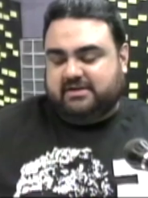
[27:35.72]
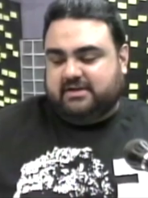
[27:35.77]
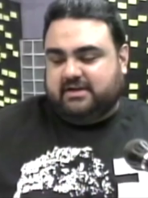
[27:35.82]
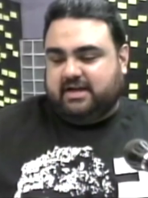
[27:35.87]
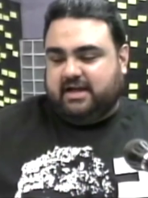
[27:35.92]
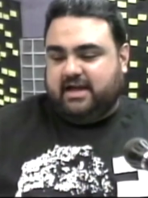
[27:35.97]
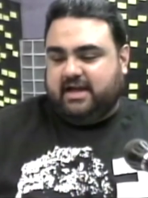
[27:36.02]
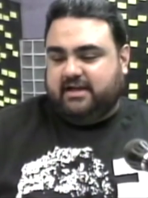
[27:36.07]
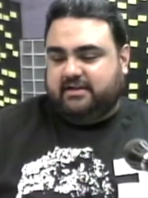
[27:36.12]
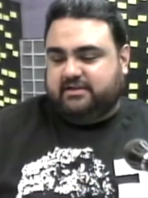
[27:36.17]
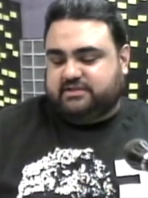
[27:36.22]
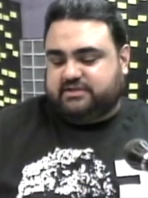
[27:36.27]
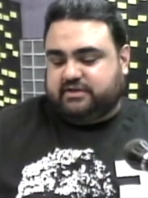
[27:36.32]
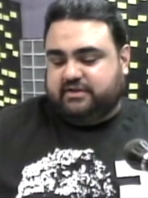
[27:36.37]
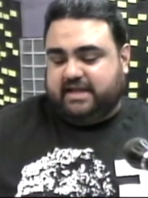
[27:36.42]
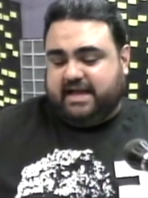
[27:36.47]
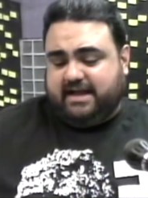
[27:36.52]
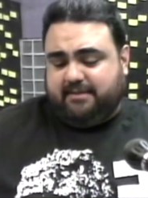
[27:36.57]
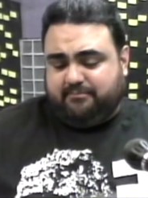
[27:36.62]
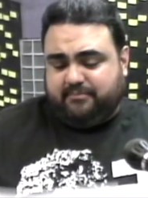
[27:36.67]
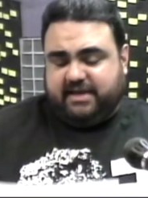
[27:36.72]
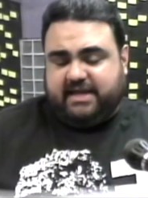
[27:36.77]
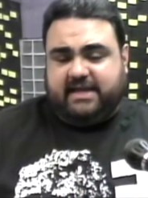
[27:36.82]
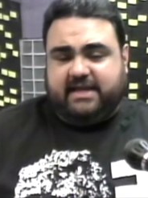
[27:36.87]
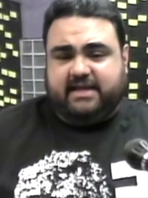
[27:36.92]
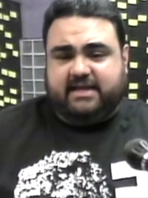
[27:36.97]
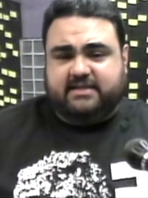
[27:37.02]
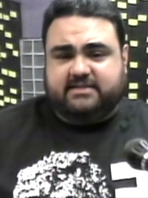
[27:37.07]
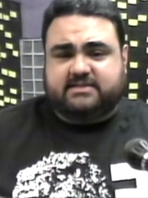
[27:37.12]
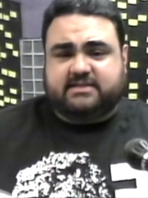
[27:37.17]
and so that
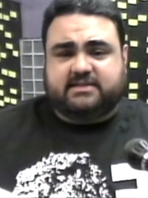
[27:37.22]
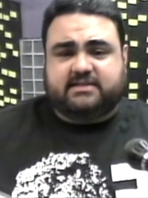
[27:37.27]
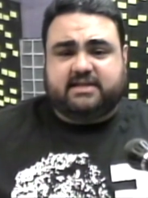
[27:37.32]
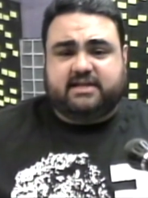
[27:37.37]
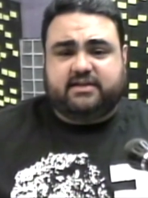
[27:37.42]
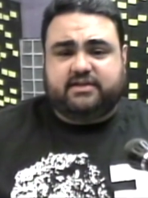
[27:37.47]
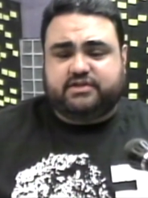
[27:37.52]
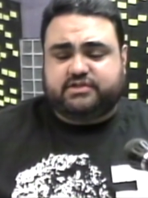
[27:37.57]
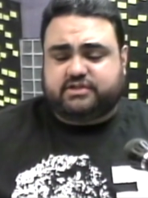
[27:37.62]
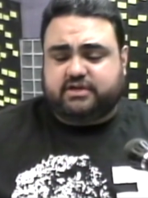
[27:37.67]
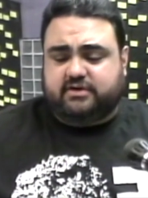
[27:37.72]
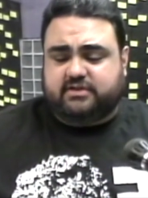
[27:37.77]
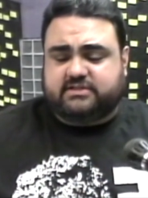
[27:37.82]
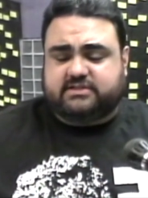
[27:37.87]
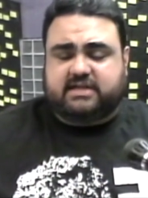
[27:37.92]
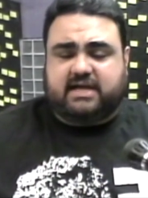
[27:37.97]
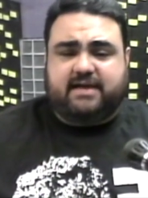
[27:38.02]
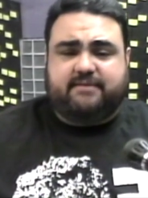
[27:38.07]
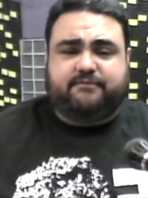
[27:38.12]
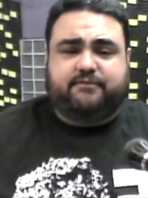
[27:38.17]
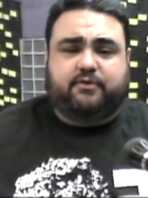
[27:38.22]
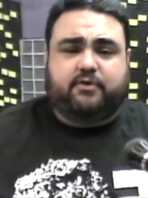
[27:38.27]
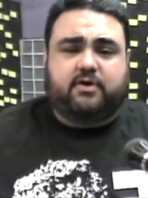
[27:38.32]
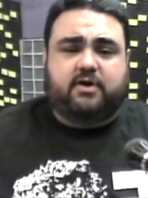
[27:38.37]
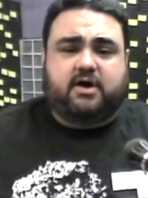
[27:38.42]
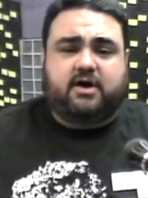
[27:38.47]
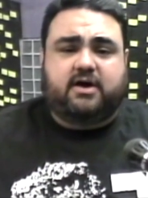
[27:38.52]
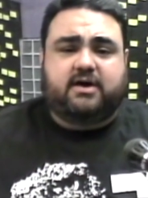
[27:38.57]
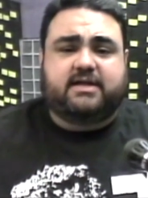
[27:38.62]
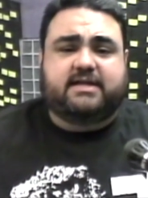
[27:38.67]
means at the end of the show, it's time for
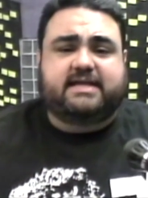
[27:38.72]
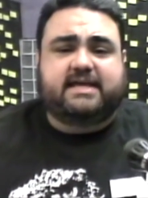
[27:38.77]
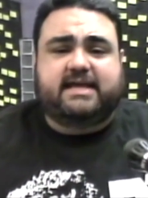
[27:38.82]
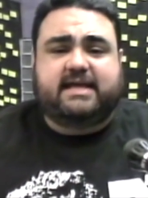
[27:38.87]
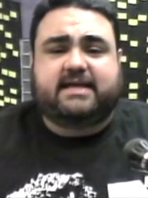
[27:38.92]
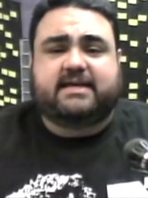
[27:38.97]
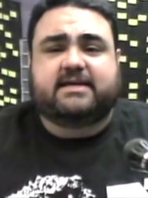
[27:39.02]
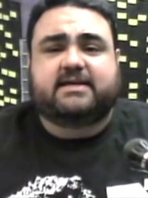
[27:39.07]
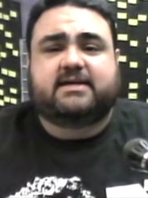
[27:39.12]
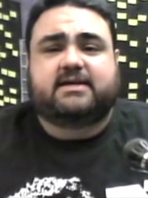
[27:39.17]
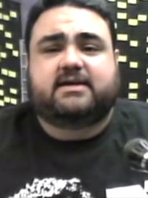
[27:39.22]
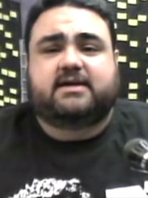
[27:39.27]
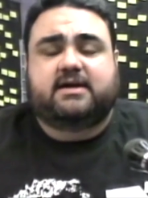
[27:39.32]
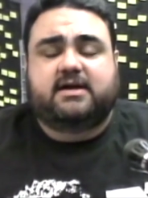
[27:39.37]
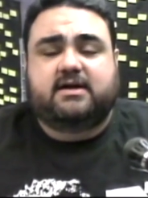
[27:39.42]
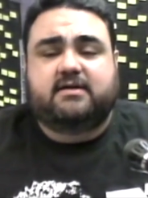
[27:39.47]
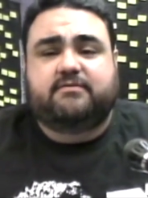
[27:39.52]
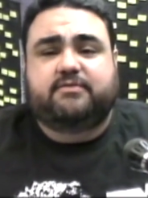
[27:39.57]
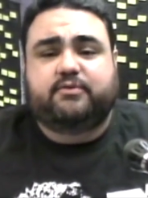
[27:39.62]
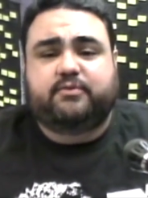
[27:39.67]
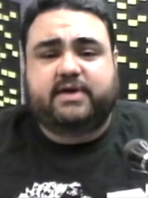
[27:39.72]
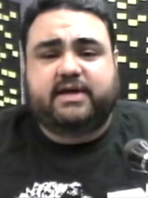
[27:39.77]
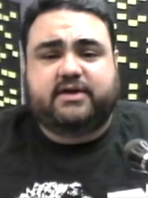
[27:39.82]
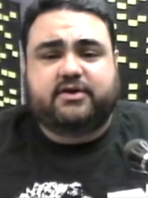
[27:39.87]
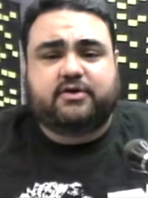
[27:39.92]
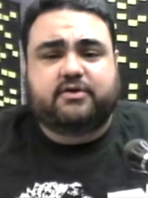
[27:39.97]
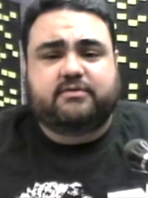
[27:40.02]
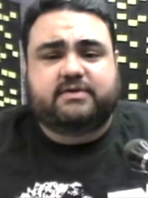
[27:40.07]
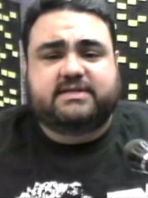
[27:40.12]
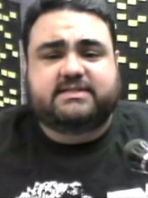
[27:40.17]
our Geek of the Week.
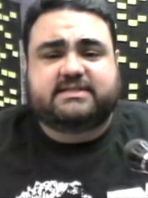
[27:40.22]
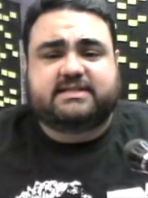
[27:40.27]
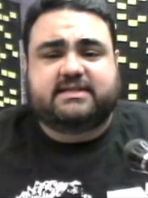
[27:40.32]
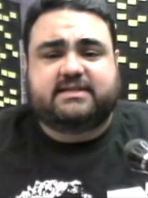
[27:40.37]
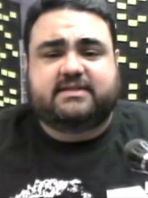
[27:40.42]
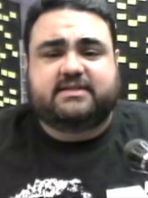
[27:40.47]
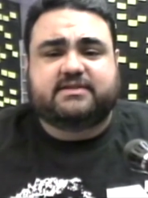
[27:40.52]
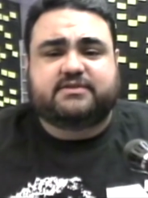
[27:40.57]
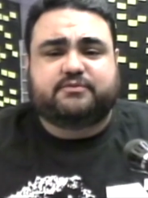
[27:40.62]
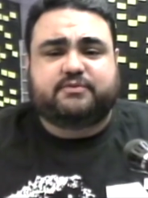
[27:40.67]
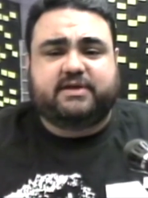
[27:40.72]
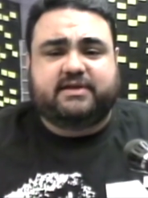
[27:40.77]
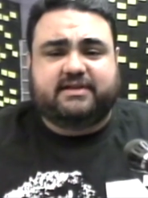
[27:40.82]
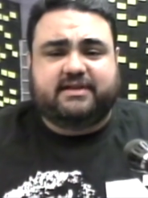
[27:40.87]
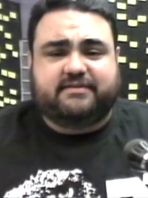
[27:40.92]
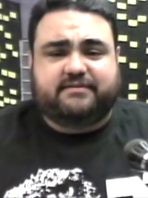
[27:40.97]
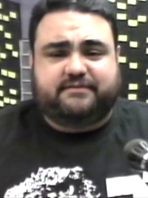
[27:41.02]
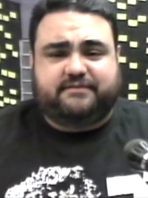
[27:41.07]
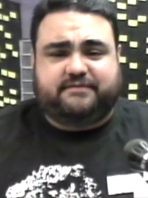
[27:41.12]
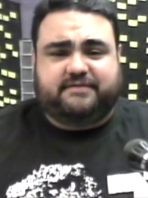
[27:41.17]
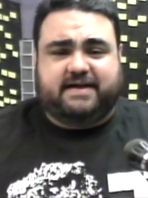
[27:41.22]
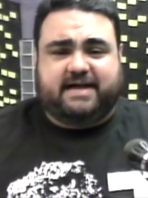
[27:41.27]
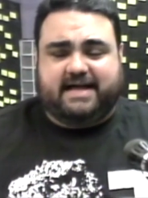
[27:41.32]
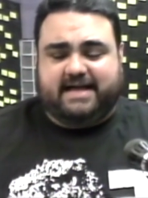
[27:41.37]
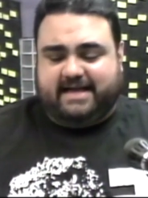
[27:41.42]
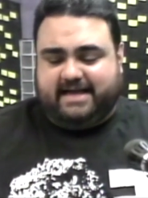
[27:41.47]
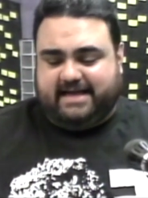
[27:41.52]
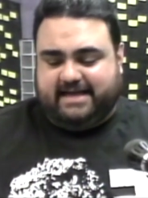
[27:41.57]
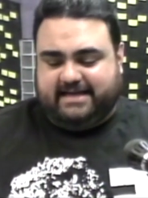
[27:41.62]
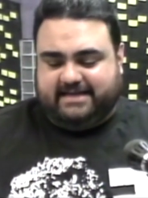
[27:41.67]
Who is it this week? Let's
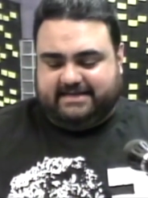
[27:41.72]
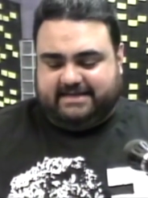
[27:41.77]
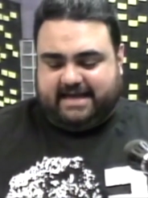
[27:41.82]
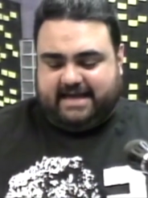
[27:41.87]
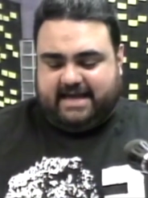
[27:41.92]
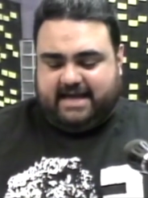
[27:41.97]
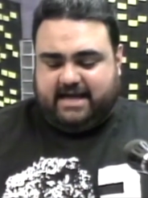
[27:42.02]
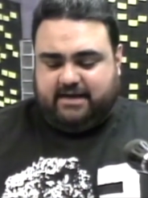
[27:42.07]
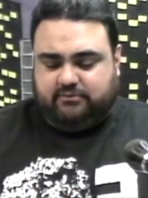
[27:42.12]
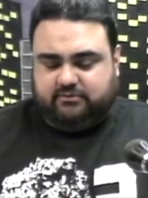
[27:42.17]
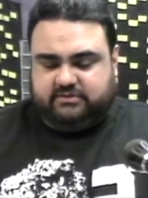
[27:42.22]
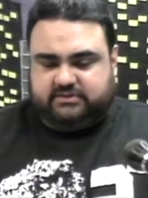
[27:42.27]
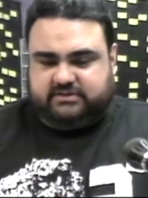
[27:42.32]
find out.